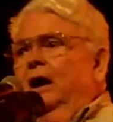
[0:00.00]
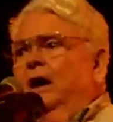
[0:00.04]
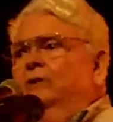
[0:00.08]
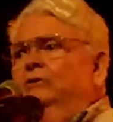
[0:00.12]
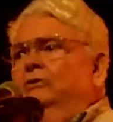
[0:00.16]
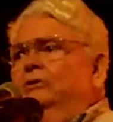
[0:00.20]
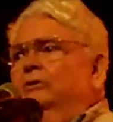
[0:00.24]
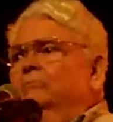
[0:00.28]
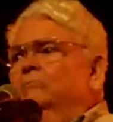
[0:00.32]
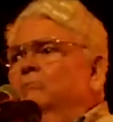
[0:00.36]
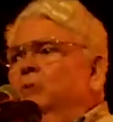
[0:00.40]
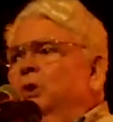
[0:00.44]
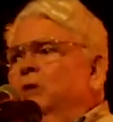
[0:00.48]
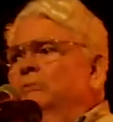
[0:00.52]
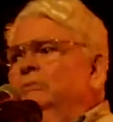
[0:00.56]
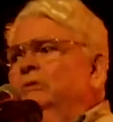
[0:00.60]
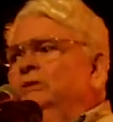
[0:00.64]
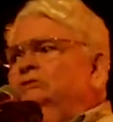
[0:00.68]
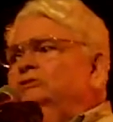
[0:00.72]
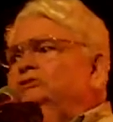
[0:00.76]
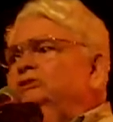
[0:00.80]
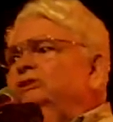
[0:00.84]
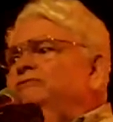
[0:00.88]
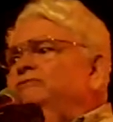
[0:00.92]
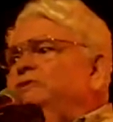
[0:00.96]
Under
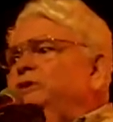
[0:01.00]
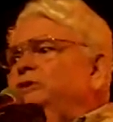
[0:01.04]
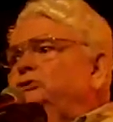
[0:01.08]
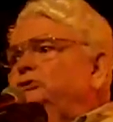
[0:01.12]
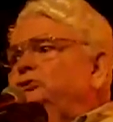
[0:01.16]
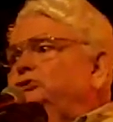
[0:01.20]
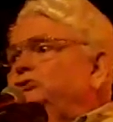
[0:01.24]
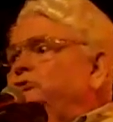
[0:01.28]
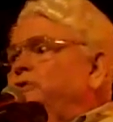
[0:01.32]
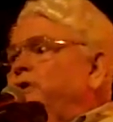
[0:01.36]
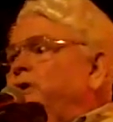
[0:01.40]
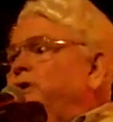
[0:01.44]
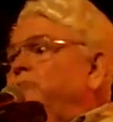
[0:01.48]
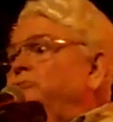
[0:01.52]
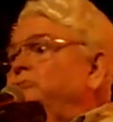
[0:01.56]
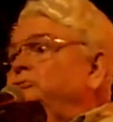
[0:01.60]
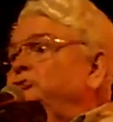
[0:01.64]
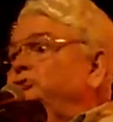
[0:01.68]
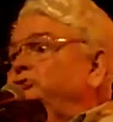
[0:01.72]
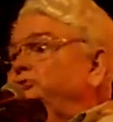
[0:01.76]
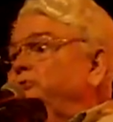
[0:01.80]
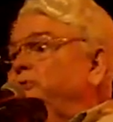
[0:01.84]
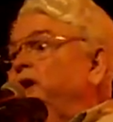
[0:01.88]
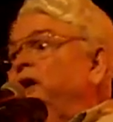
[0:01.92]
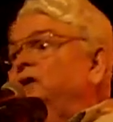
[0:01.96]
moments of extreme
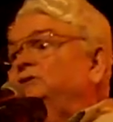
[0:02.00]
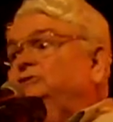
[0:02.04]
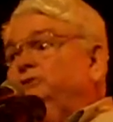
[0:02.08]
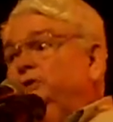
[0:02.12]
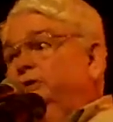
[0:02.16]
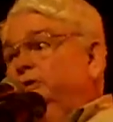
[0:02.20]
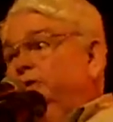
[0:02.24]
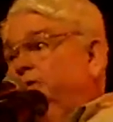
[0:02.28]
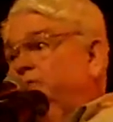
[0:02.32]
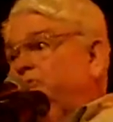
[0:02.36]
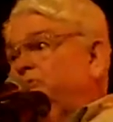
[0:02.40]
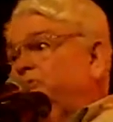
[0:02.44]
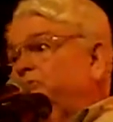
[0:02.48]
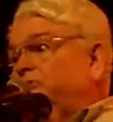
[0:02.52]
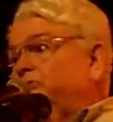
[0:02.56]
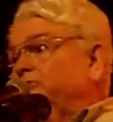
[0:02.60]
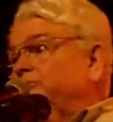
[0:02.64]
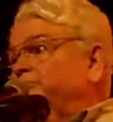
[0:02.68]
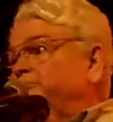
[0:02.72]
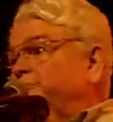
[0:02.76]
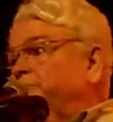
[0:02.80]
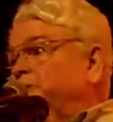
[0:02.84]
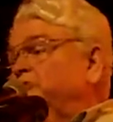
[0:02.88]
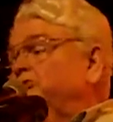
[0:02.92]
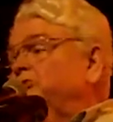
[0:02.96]
stress, and this
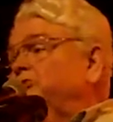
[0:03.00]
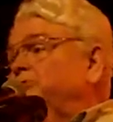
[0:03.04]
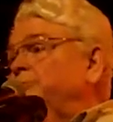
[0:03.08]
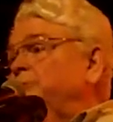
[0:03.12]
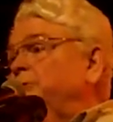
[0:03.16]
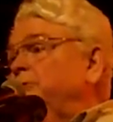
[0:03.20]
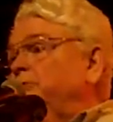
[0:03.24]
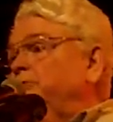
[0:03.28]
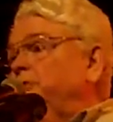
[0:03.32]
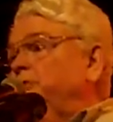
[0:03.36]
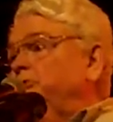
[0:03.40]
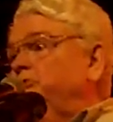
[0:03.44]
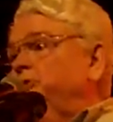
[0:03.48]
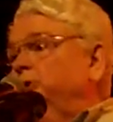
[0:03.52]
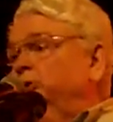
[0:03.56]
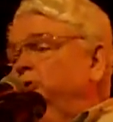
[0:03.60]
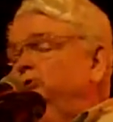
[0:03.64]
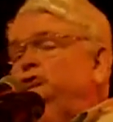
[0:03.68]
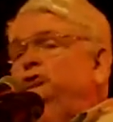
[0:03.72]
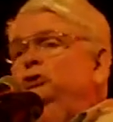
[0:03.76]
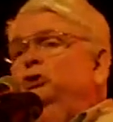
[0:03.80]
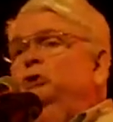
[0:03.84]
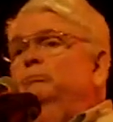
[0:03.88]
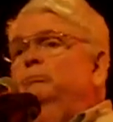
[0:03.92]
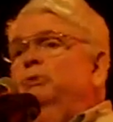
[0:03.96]
has been
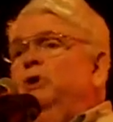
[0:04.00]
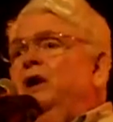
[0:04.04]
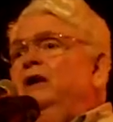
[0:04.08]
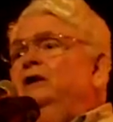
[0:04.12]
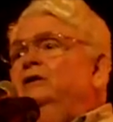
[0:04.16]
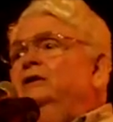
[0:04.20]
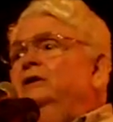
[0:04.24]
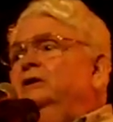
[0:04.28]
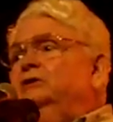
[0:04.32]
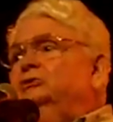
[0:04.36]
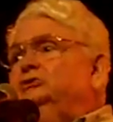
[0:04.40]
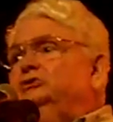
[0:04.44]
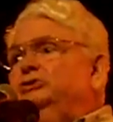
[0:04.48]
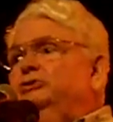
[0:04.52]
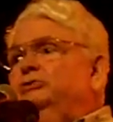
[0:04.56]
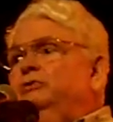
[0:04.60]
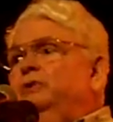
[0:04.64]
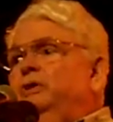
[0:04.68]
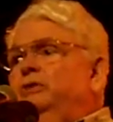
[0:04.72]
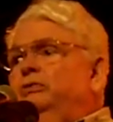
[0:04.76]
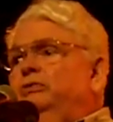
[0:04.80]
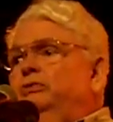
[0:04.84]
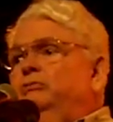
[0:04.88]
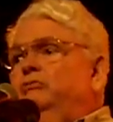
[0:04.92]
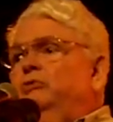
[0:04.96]
researched, your brain does
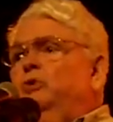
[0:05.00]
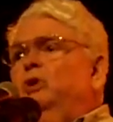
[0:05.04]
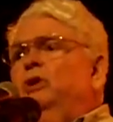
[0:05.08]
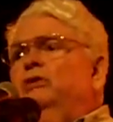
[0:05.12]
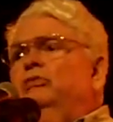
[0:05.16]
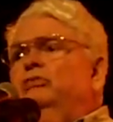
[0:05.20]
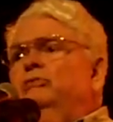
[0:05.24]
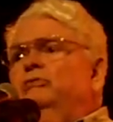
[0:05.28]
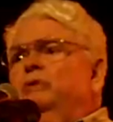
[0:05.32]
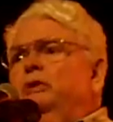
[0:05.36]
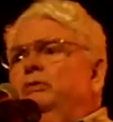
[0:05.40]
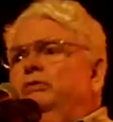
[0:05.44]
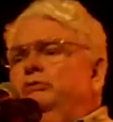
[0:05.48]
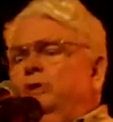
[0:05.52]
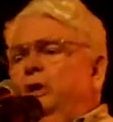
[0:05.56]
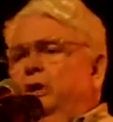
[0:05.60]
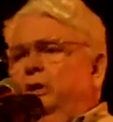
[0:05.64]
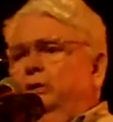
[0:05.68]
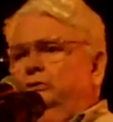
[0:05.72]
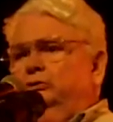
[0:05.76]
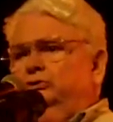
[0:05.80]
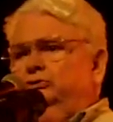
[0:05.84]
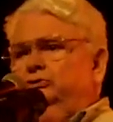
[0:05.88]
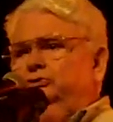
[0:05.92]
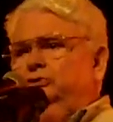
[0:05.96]
one of three
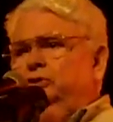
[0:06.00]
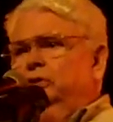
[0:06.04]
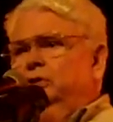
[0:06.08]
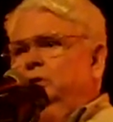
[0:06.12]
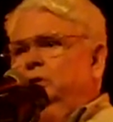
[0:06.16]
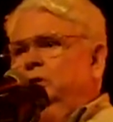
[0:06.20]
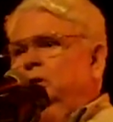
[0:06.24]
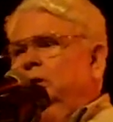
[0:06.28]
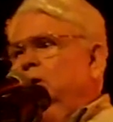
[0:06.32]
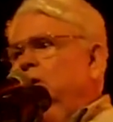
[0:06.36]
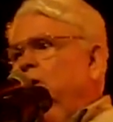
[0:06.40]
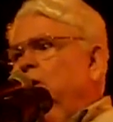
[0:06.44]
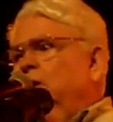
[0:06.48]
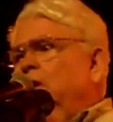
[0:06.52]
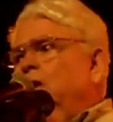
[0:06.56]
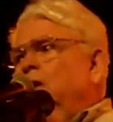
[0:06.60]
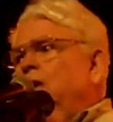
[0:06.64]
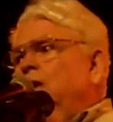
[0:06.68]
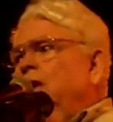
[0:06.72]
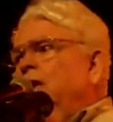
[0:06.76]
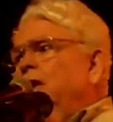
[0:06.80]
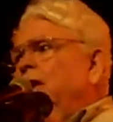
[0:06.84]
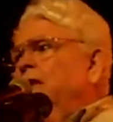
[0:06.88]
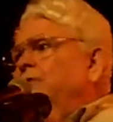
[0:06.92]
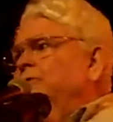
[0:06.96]
things.
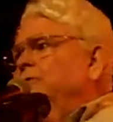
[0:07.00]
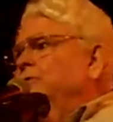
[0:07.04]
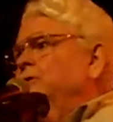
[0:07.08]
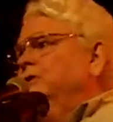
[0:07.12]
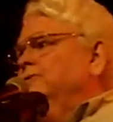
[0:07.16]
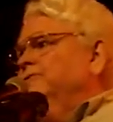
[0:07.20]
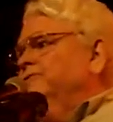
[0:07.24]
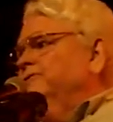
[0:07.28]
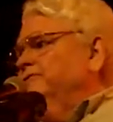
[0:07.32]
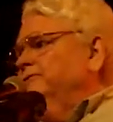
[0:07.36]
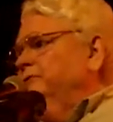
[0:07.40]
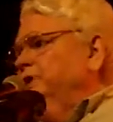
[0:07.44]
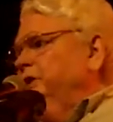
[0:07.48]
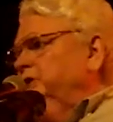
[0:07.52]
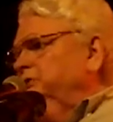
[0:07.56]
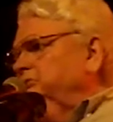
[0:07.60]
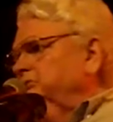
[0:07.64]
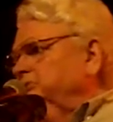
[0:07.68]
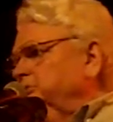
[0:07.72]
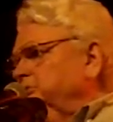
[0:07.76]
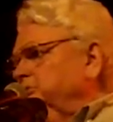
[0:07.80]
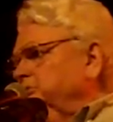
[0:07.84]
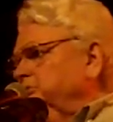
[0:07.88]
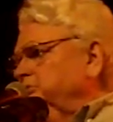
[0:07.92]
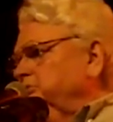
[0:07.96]
Either it
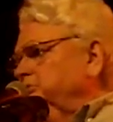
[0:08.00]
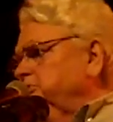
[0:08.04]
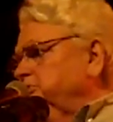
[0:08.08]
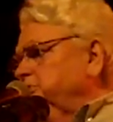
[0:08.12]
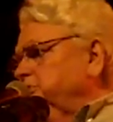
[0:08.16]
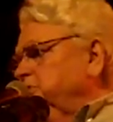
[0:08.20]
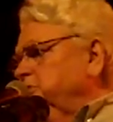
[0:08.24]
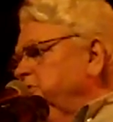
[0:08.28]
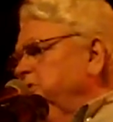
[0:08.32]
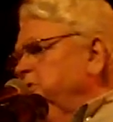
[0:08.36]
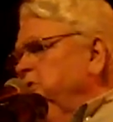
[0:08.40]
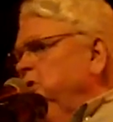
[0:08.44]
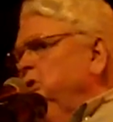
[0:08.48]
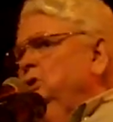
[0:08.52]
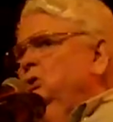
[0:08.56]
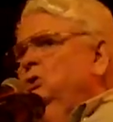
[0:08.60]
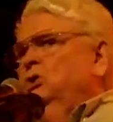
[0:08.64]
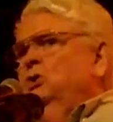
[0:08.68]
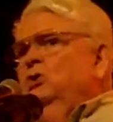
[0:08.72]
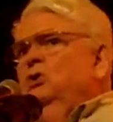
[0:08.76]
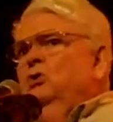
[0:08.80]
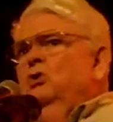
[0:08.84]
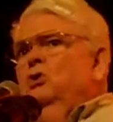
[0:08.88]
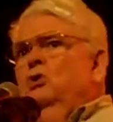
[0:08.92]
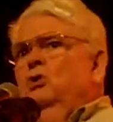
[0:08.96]
freezes,
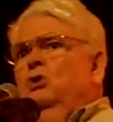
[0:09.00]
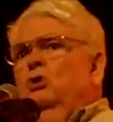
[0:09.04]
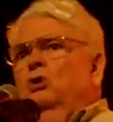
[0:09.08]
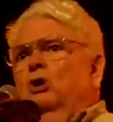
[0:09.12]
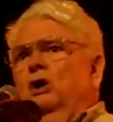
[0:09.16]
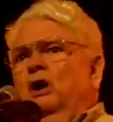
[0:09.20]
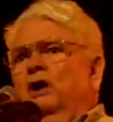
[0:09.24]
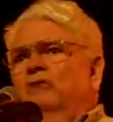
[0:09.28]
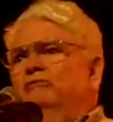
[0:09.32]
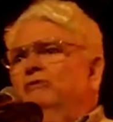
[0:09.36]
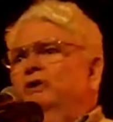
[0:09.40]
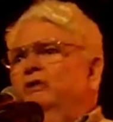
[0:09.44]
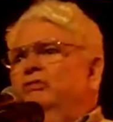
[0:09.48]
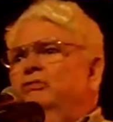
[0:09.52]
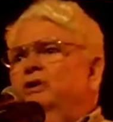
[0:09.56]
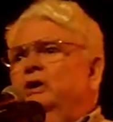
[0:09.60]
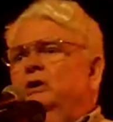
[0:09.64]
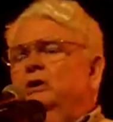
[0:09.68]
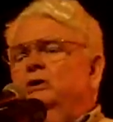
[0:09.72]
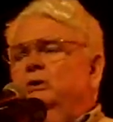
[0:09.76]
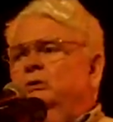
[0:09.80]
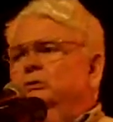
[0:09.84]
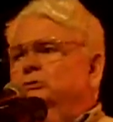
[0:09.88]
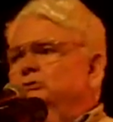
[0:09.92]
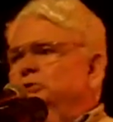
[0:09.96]
or
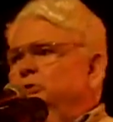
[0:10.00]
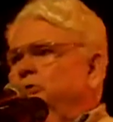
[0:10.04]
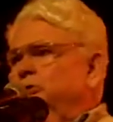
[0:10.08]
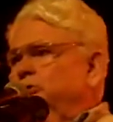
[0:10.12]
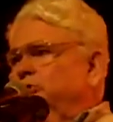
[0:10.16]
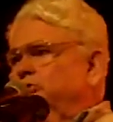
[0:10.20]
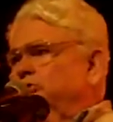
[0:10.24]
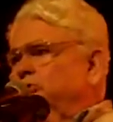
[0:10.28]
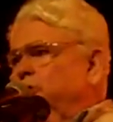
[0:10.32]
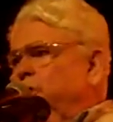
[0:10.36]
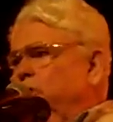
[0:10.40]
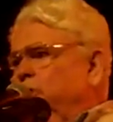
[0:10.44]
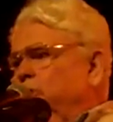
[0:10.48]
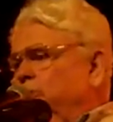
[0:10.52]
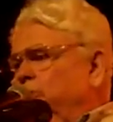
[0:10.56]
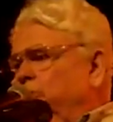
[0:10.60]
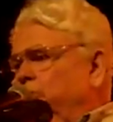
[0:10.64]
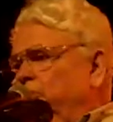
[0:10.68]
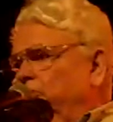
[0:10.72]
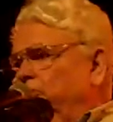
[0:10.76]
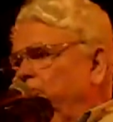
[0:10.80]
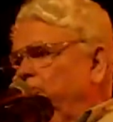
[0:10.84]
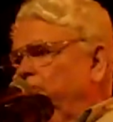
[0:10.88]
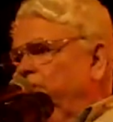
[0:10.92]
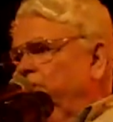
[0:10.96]
everything goes into slow
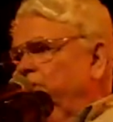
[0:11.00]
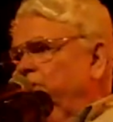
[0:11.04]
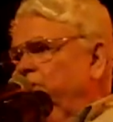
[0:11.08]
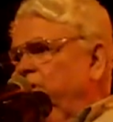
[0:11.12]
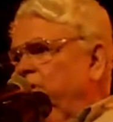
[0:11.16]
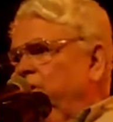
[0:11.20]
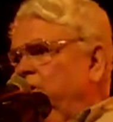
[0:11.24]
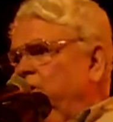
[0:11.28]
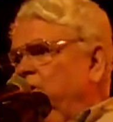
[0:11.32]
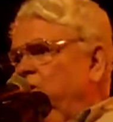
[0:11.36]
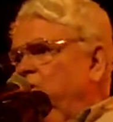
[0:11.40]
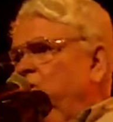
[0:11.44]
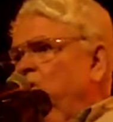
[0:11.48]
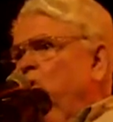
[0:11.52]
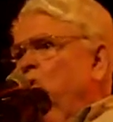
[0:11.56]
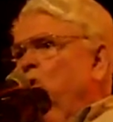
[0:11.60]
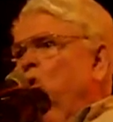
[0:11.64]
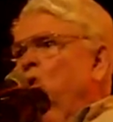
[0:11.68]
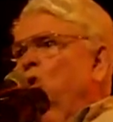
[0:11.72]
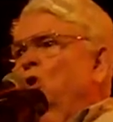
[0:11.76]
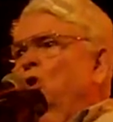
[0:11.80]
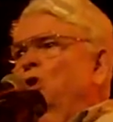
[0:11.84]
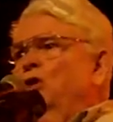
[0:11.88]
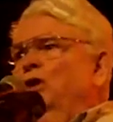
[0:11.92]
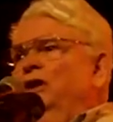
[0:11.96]
motion,
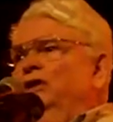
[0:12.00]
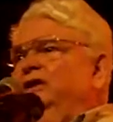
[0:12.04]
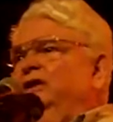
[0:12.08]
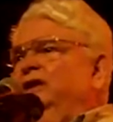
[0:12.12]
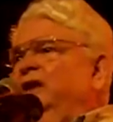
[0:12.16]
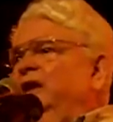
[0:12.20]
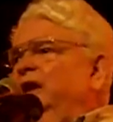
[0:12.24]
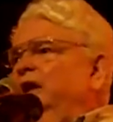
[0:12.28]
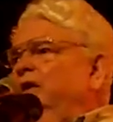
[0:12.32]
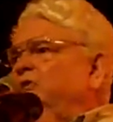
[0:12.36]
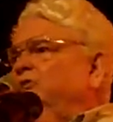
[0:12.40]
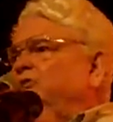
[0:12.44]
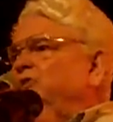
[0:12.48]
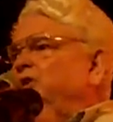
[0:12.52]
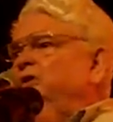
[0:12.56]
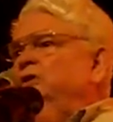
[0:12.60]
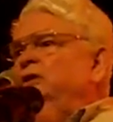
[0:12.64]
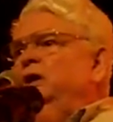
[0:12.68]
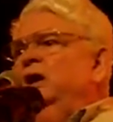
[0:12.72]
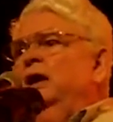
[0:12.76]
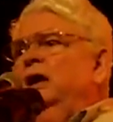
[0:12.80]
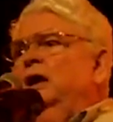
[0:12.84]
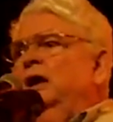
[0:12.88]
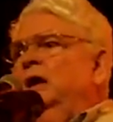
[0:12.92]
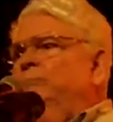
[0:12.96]
or it kicks
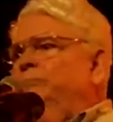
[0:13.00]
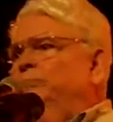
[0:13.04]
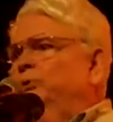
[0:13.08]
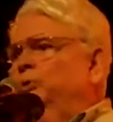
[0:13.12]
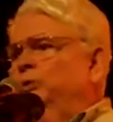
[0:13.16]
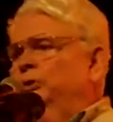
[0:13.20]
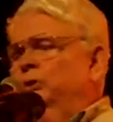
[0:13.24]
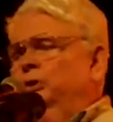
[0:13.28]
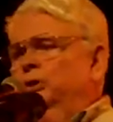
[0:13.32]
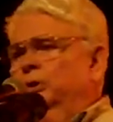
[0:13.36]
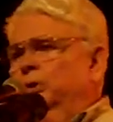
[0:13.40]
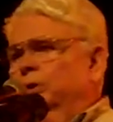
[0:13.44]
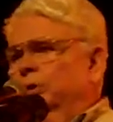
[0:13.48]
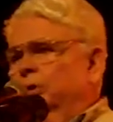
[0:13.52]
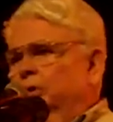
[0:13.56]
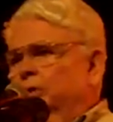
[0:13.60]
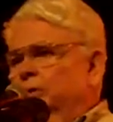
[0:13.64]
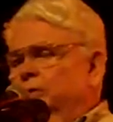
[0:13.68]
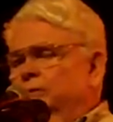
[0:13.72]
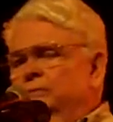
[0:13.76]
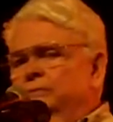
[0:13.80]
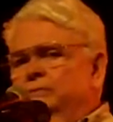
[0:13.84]
into hypergear.